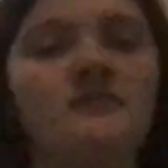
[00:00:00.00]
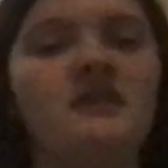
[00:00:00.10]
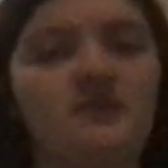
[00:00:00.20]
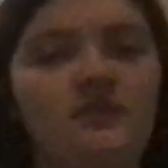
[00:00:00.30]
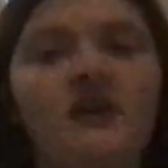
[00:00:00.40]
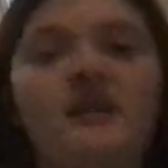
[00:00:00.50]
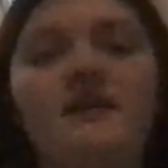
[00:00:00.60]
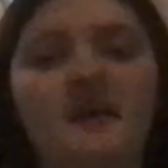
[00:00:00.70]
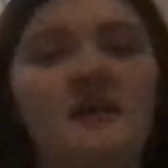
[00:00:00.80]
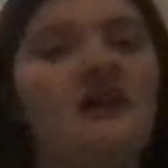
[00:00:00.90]
You want to get up
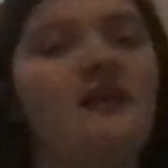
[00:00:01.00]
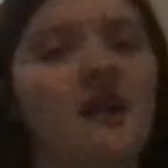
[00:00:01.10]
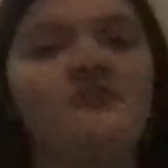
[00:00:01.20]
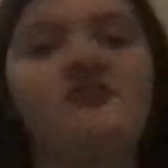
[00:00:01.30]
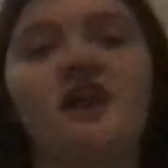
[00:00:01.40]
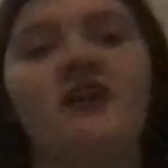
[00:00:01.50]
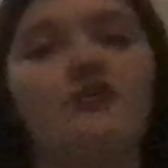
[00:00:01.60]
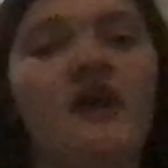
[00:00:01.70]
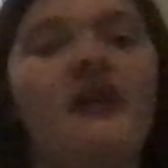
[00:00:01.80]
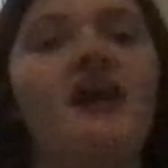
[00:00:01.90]
out of that grave, shout it
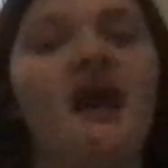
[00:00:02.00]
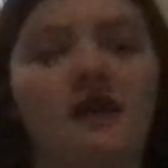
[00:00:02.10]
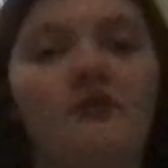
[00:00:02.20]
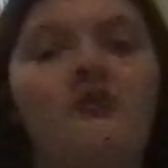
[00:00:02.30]
right now.